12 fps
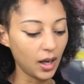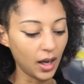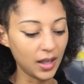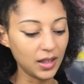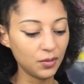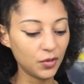
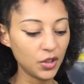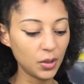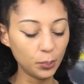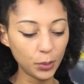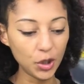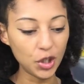And then for the
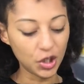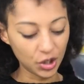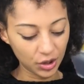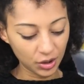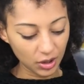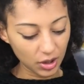
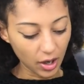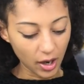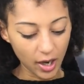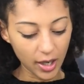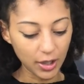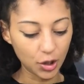buttons,
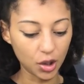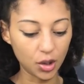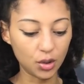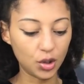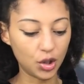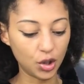I
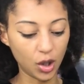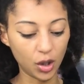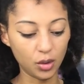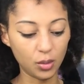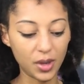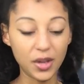chose to
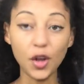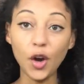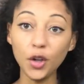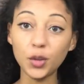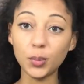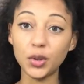go with
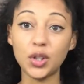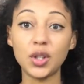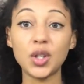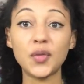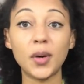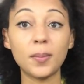odd
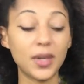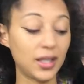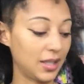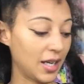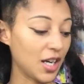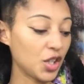buttons from my
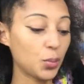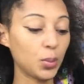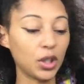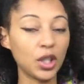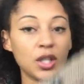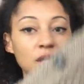stash,
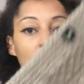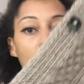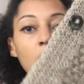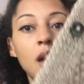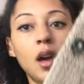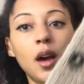because
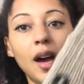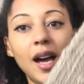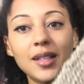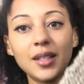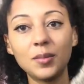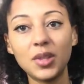
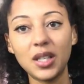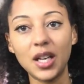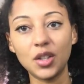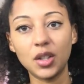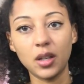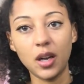as I'm
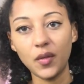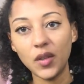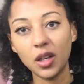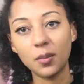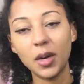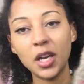stash
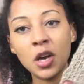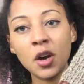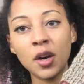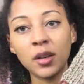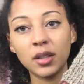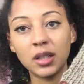diving on my
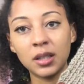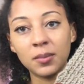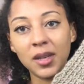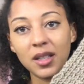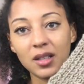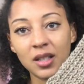yarn, it didn't
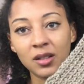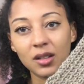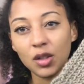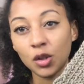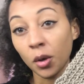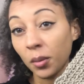make sense
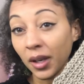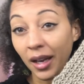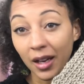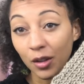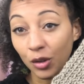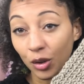to go and
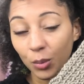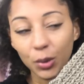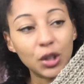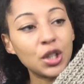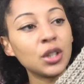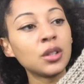get new
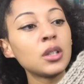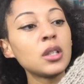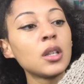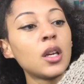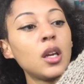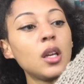buttons.
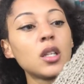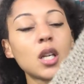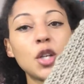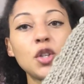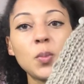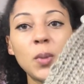So I
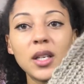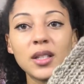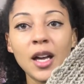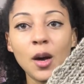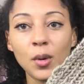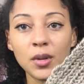just picked
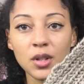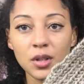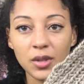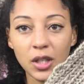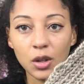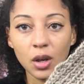out ones that
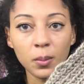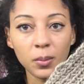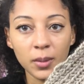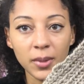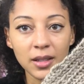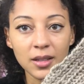really
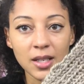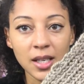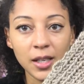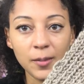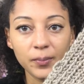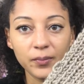complement
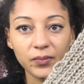it.